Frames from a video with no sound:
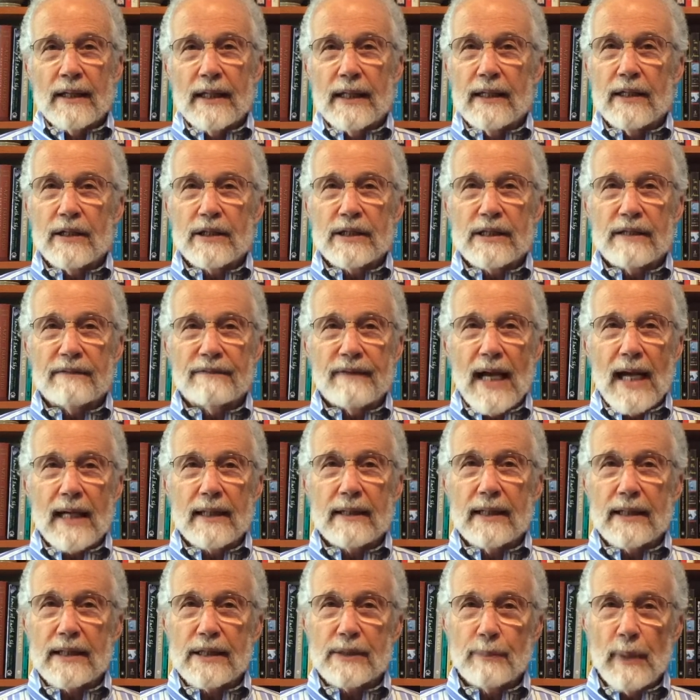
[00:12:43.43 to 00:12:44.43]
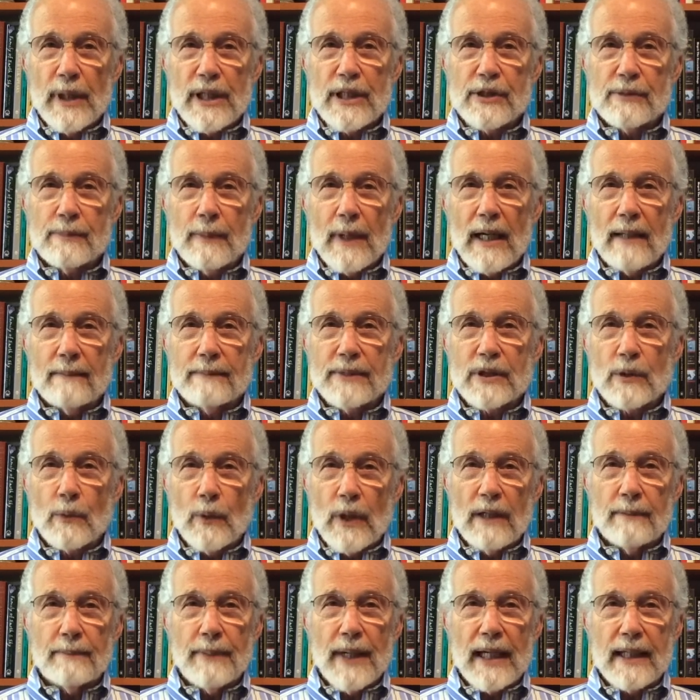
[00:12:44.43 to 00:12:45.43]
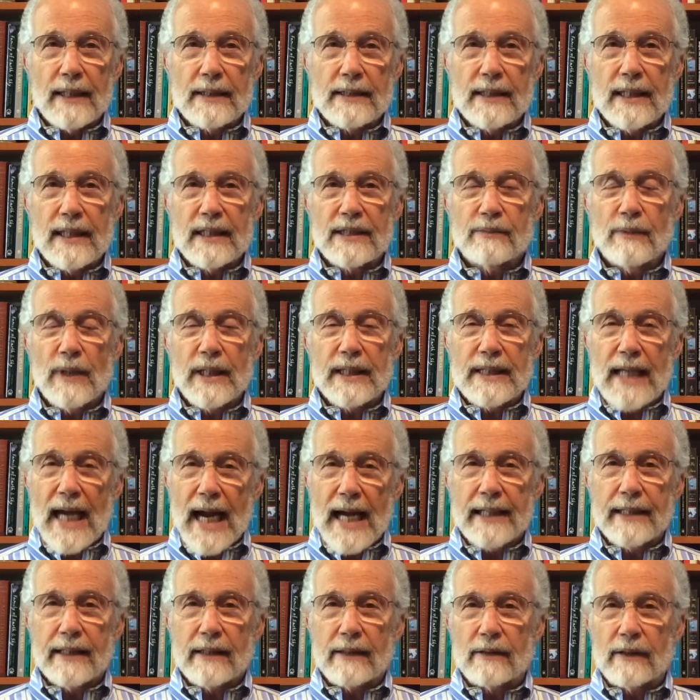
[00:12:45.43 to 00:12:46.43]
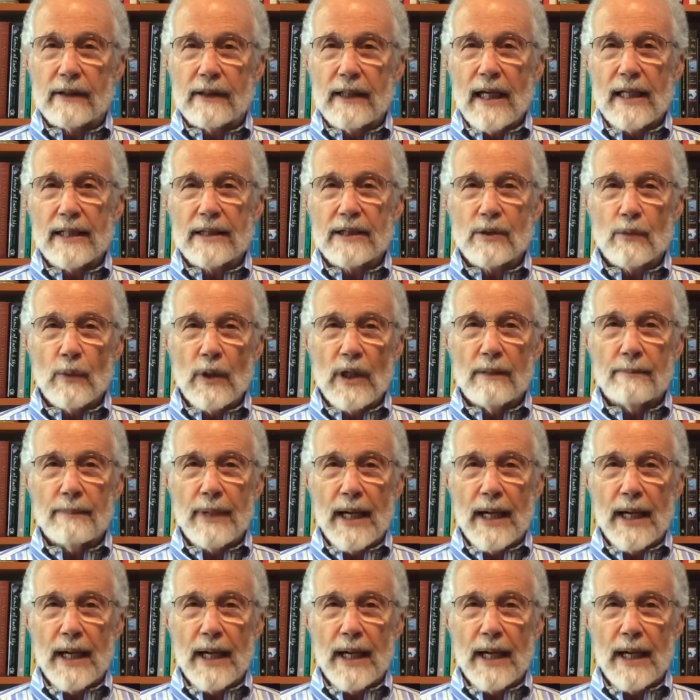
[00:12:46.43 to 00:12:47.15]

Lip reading: Then there's the fact that SpongeBob SquarePants has rectangular, not square